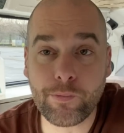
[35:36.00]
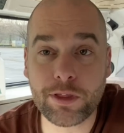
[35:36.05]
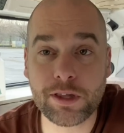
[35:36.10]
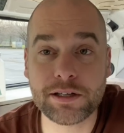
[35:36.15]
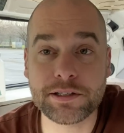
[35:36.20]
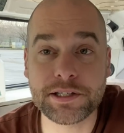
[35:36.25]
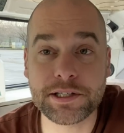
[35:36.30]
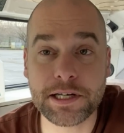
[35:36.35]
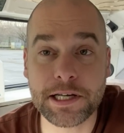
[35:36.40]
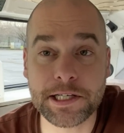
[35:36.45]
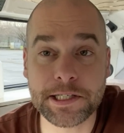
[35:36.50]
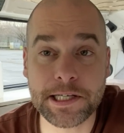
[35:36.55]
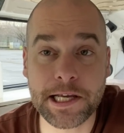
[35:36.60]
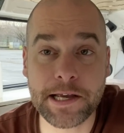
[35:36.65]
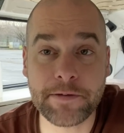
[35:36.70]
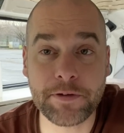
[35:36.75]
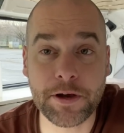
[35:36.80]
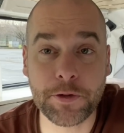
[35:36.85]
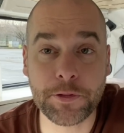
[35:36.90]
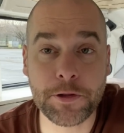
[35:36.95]
Stay
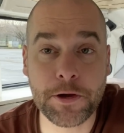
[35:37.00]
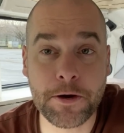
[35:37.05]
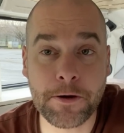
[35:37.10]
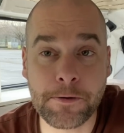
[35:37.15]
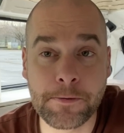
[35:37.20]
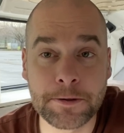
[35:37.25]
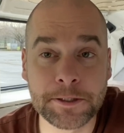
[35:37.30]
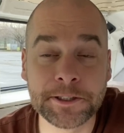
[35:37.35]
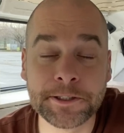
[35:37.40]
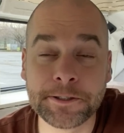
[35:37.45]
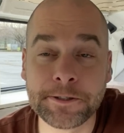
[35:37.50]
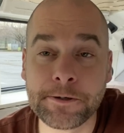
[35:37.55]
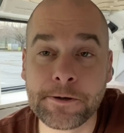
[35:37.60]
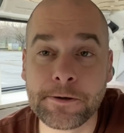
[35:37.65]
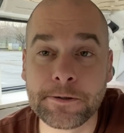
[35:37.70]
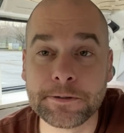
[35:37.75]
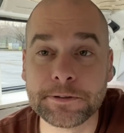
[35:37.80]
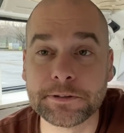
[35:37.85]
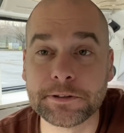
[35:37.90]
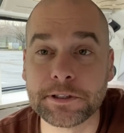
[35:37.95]
safe out there,
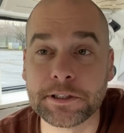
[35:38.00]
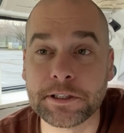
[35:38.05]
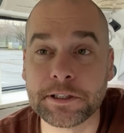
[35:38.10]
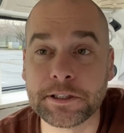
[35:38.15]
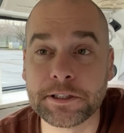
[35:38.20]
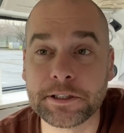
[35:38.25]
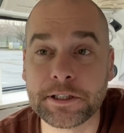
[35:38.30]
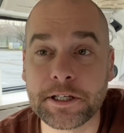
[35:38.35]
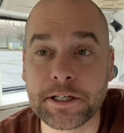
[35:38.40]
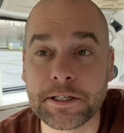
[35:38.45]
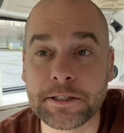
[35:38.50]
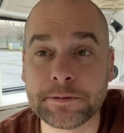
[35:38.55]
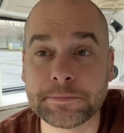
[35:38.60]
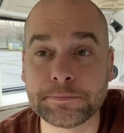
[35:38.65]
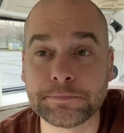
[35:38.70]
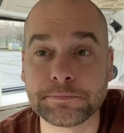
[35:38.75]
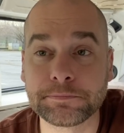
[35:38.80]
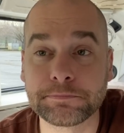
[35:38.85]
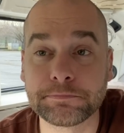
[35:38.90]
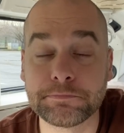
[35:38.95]
and
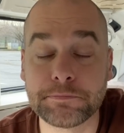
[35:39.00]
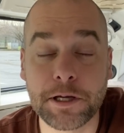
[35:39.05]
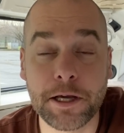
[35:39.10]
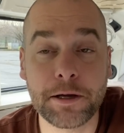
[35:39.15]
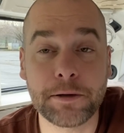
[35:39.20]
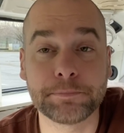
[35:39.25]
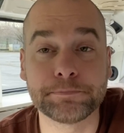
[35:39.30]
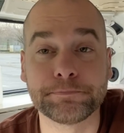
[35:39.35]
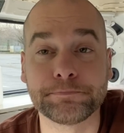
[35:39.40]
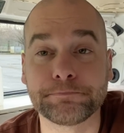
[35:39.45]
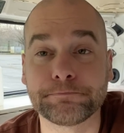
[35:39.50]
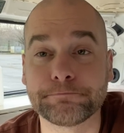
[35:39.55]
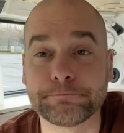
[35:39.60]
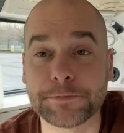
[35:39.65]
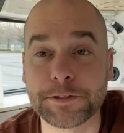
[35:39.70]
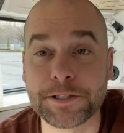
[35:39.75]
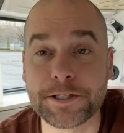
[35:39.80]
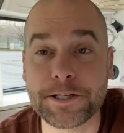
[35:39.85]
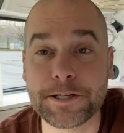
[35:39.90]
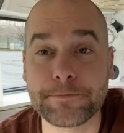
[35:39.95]
yeah,
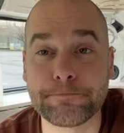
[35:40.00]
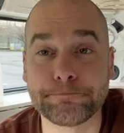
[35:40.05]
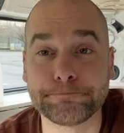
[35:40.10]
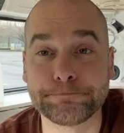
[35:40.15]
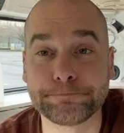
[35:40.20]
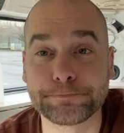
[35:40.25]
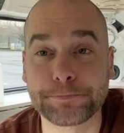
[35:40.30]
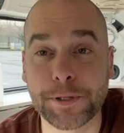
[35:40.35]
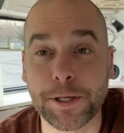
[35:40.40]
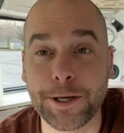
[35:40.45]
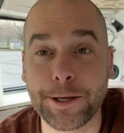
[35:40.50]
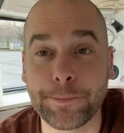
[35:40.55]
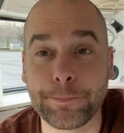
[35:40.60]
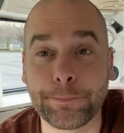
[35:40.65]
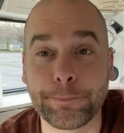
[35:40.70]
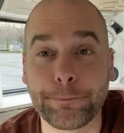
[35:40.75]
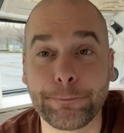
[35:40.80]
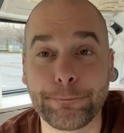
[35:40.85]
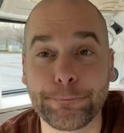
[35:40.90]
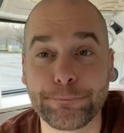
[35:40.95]
that's it. Okay,
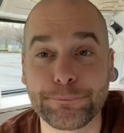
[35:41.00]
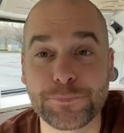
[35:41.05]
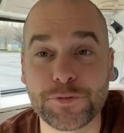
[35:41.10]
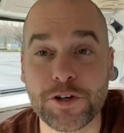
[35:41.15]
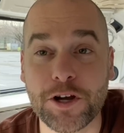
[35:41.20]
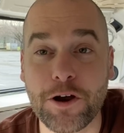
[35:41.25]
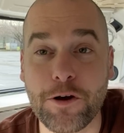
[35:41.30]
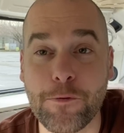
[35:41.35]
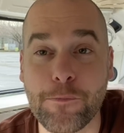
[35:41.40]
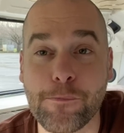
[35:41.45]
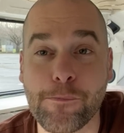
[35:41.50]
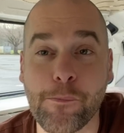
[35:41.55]
ciao.